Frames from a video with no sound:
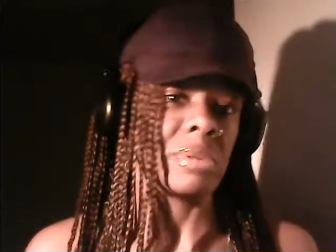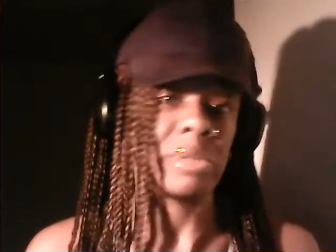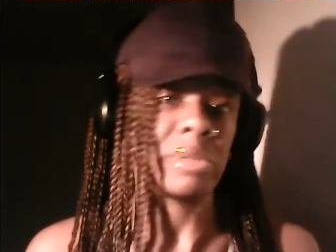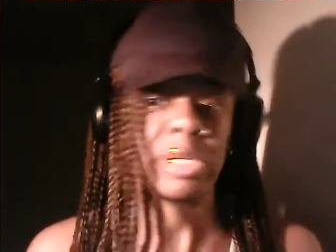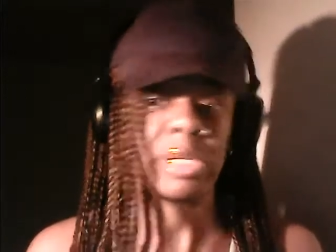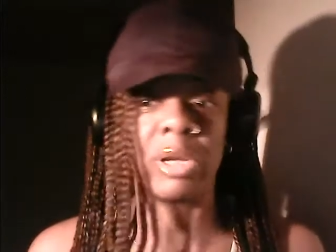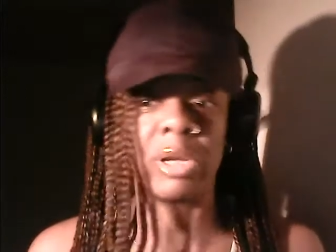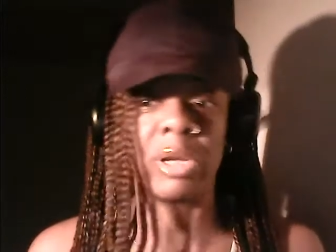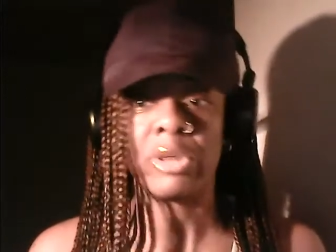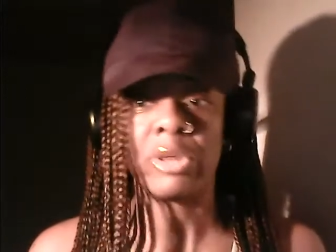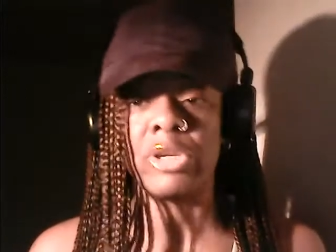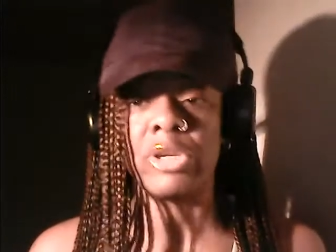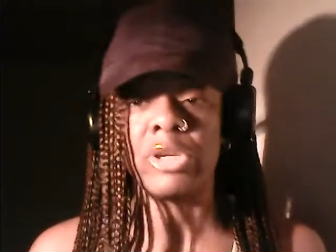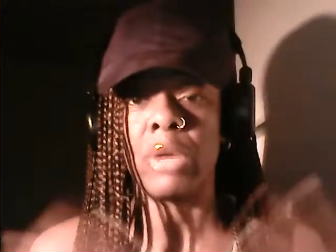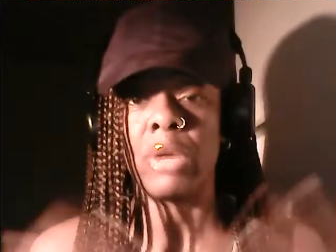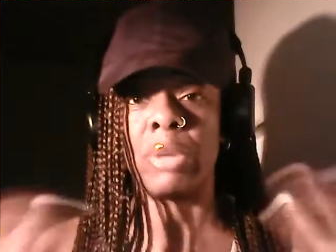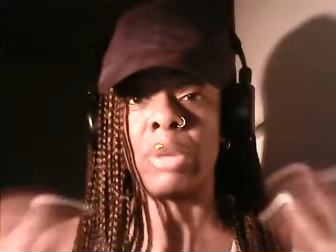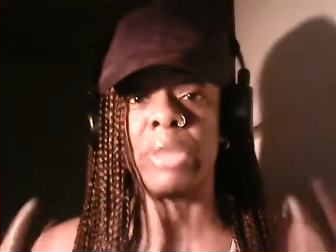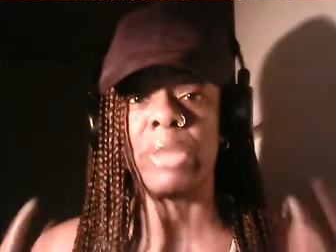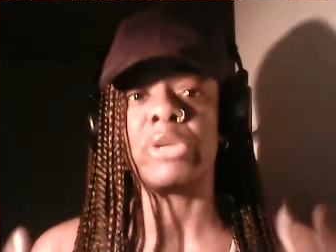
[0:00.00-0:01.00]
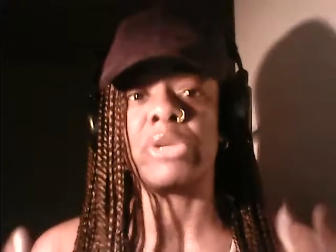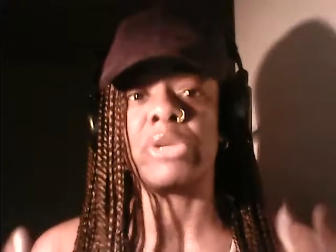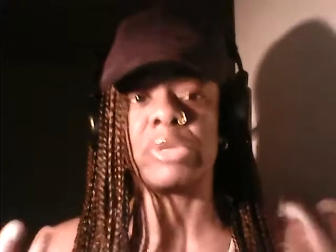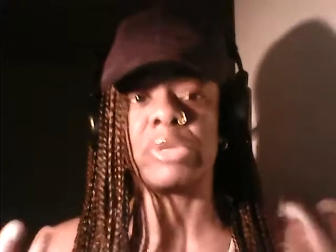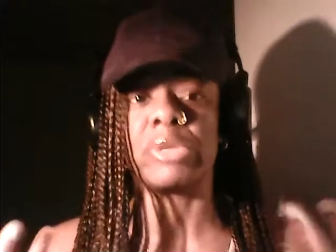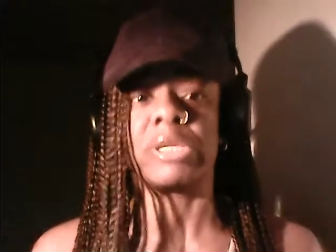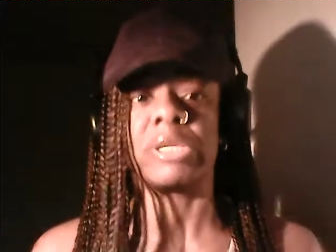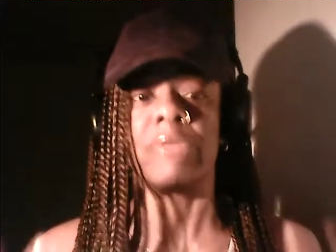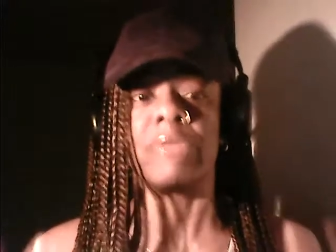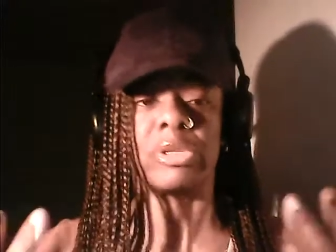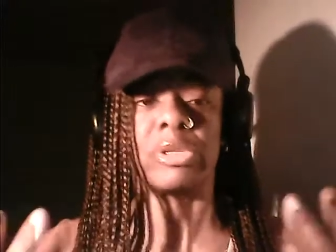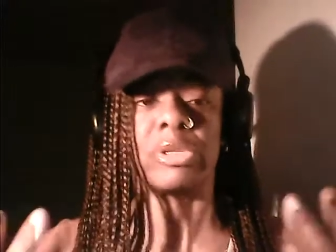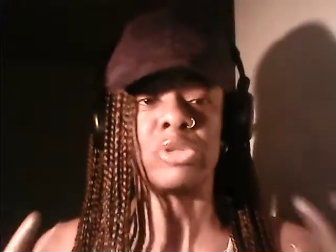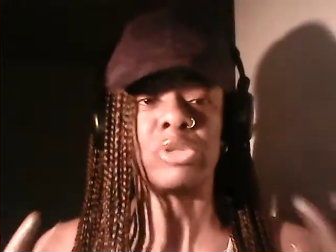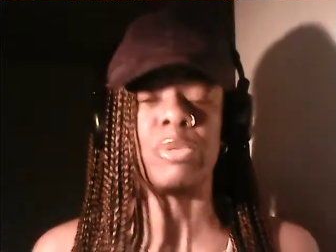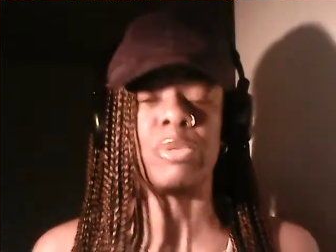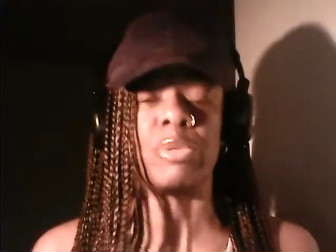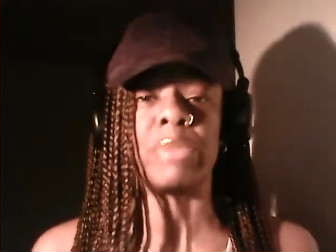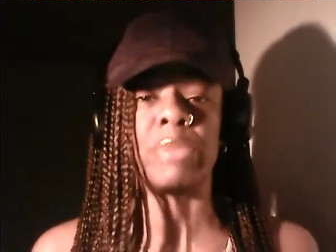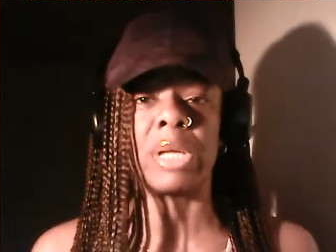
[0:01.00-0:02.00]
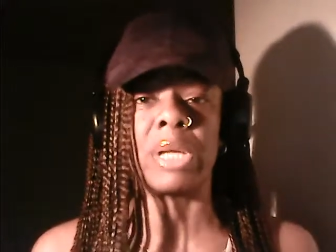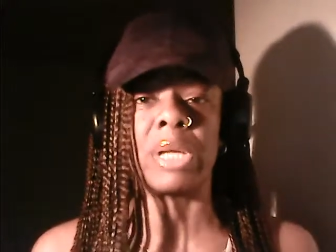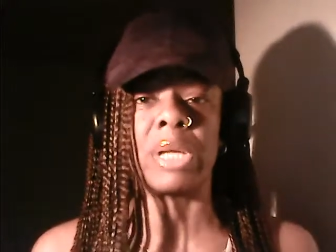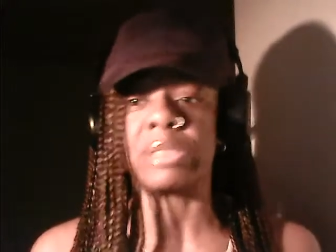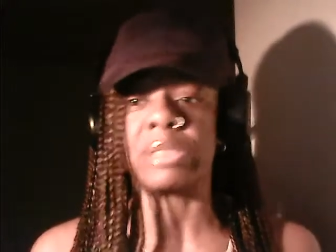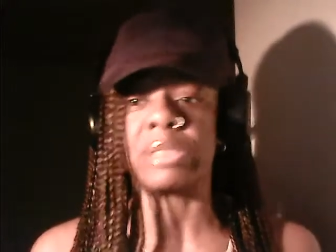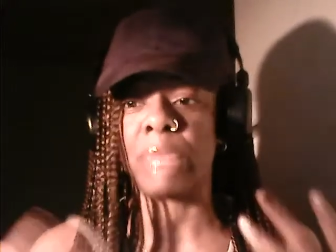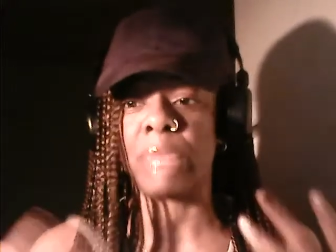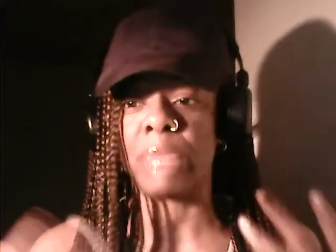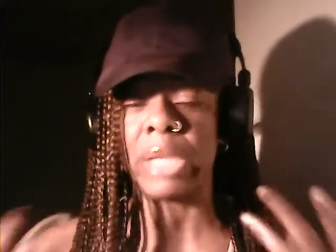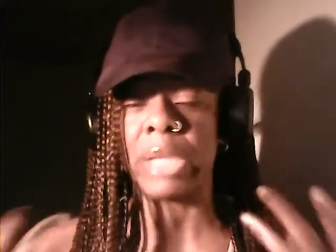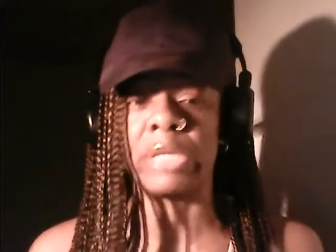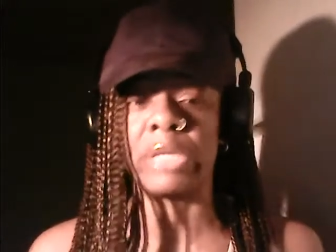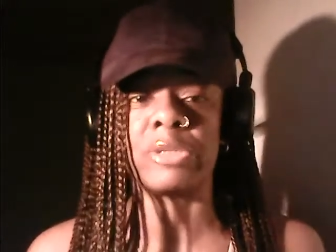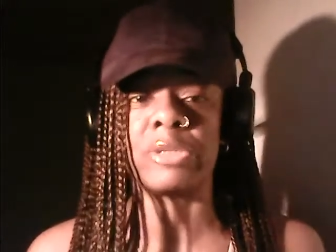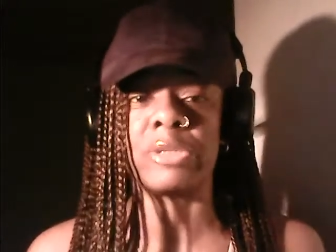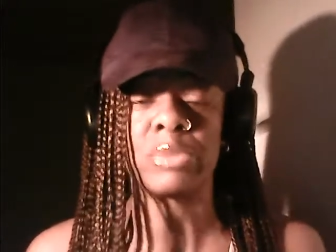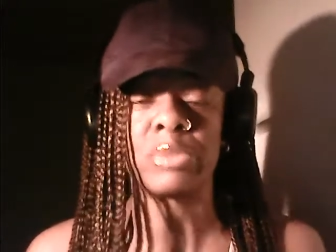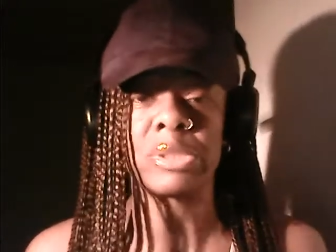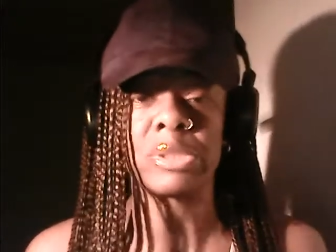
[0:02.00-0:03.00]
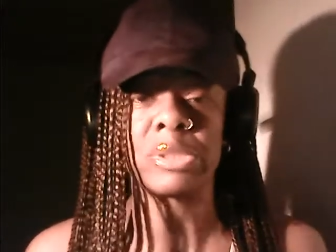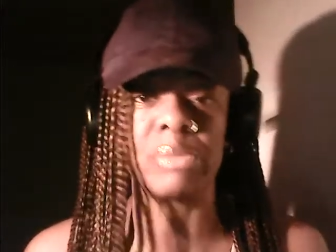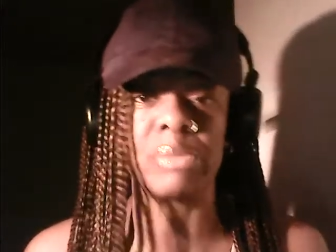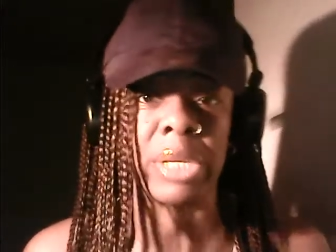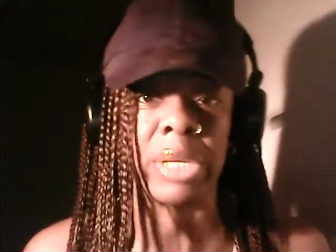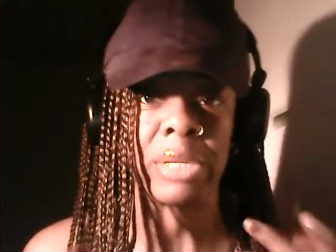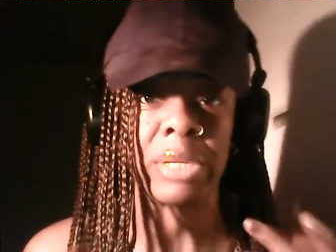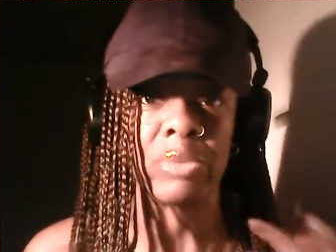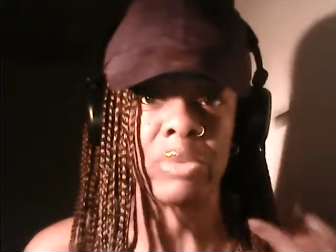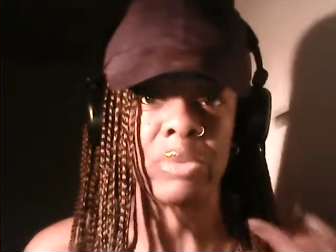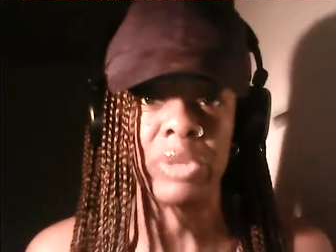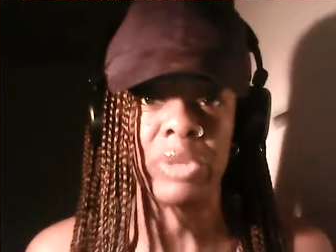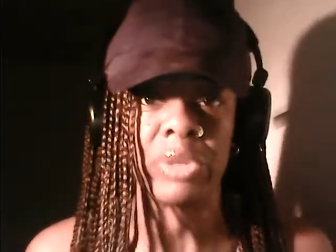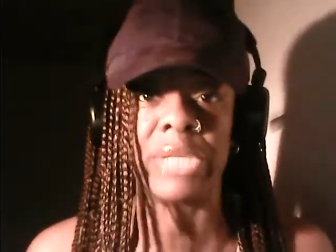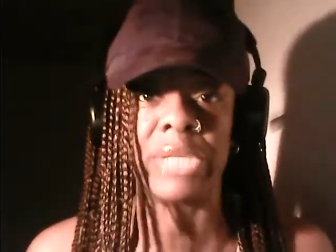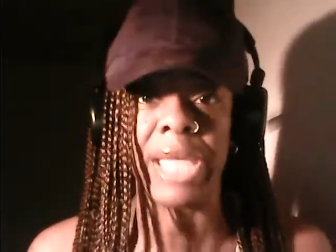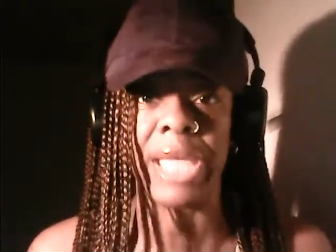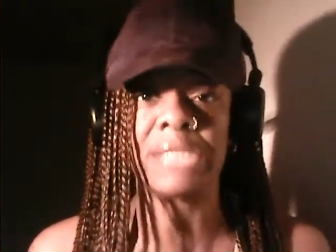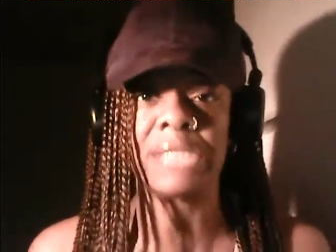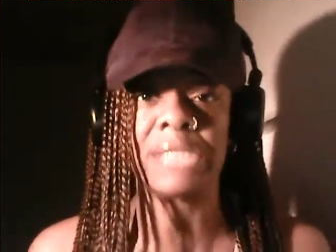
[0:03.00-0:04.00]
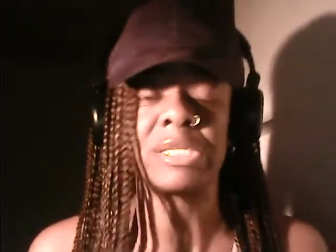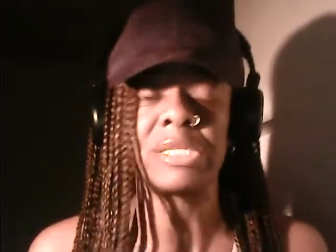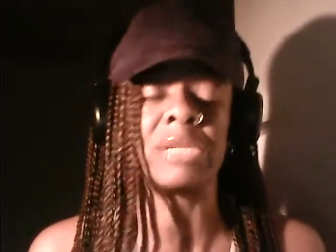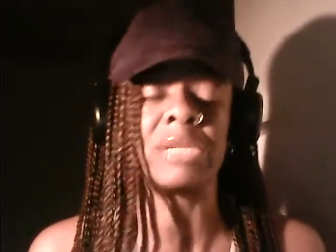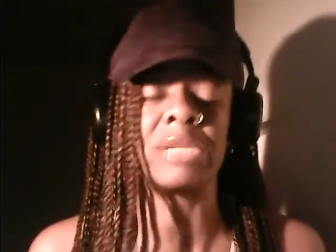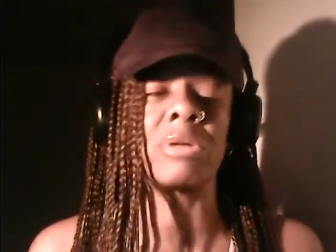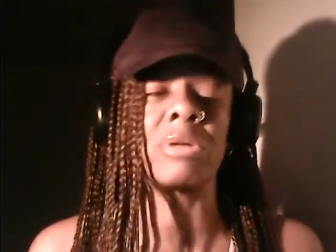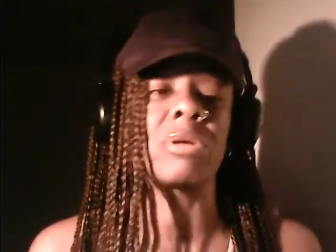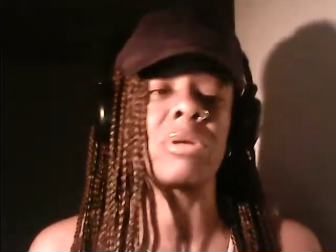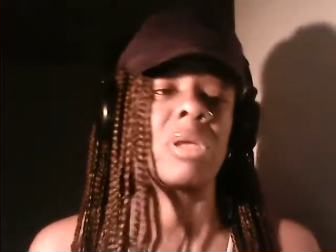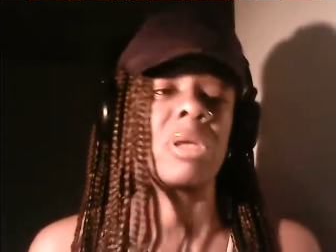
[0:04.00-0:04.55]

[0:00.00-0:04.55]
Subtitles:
you don't want to make yourself look stupid because somebody else was being real nasty or